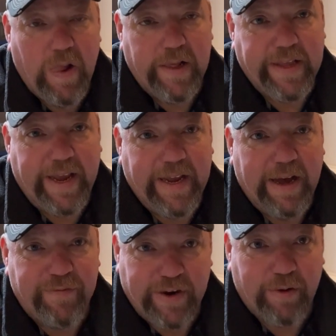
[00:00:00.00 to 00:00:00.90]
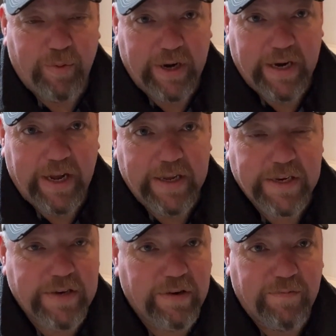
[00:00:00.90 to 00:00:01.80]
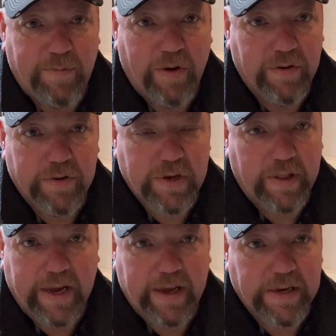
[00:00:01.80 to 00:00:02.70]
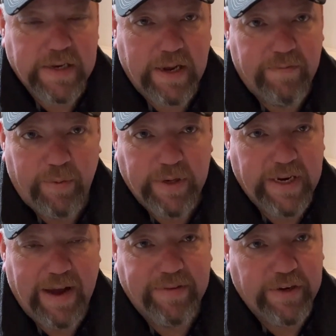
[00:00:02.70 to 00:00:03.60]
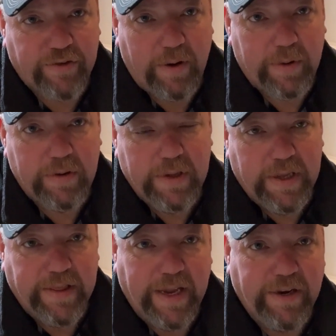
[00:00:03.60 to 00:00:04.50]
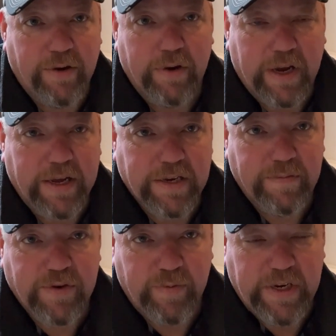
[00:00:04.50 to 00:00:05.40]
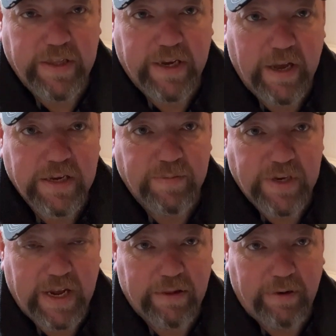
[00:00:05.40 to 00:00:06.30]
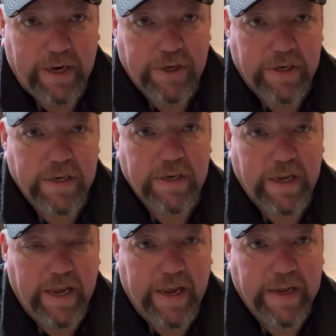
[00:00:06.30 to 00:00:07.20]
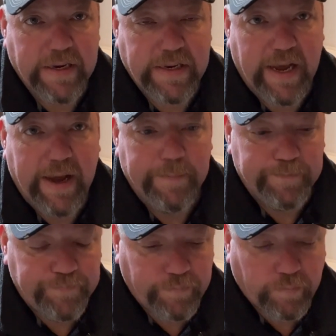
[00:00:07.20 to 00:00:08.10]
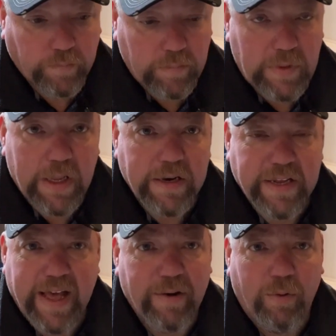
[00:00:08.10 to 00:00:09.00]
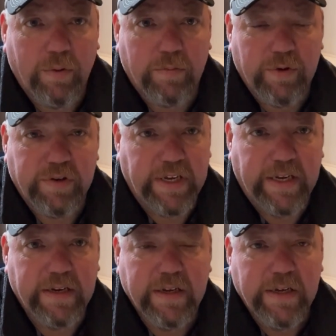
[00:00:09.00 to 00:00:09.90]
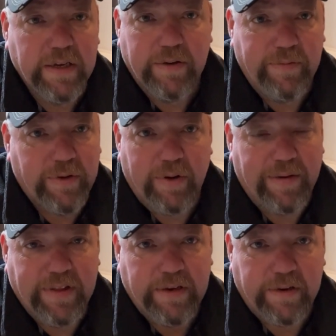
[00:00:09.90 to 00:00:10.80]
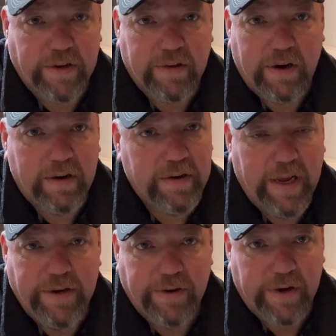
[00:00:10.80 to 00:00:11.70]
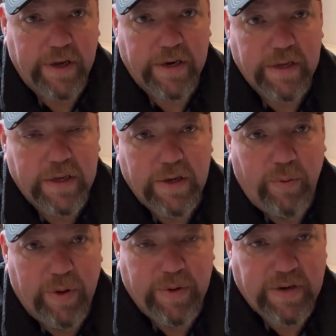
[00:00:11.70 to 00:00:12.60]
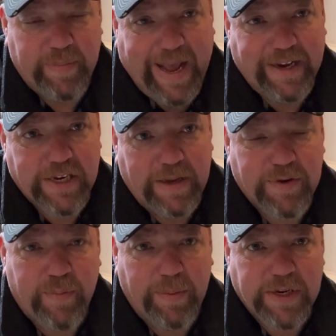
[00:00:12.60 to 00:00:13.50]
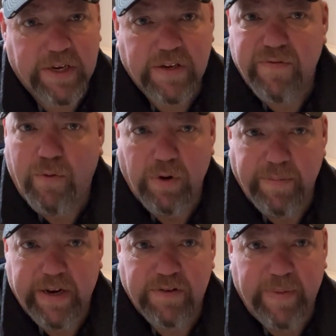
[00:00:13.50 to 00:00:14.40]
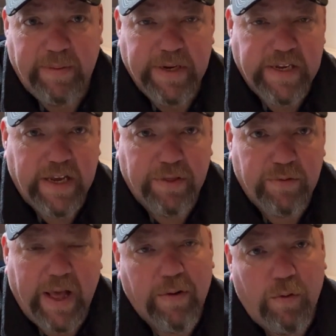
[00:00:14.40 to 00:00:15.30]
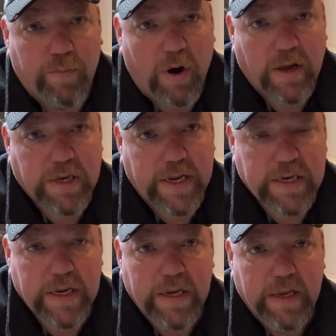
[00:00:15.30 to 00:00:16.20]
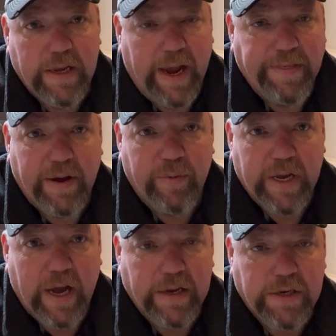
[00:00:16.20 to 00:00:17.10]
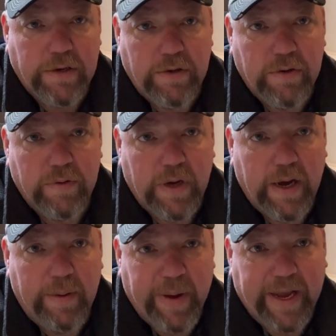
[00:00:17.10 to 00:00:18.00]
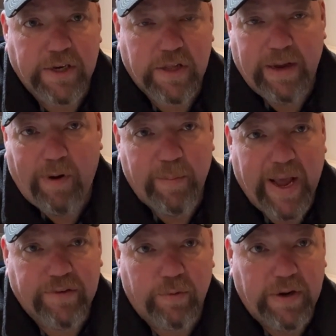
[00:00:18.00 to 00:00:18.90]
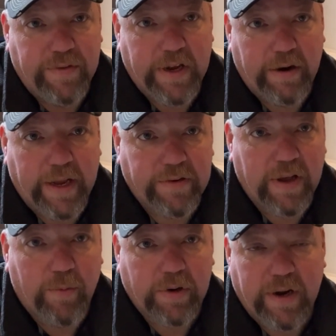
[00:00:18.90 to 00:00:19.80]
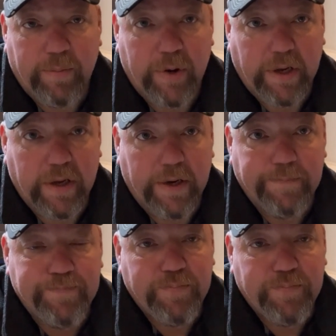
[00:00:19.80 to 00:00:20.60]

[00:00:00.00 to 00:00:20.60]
They fingerprinted us, took photos, all that kind of stuff, but we didn't have any trouble. Then you go to customs, we did the customs declaration, and did that whole routine. We don't have anything to declare and you're good. We went to baggage claim, so it probably took us 40 minutes maybe to get through that whole process. And then we got to baggage claim. Our bags weren't even there yet, so that worked out pretty good.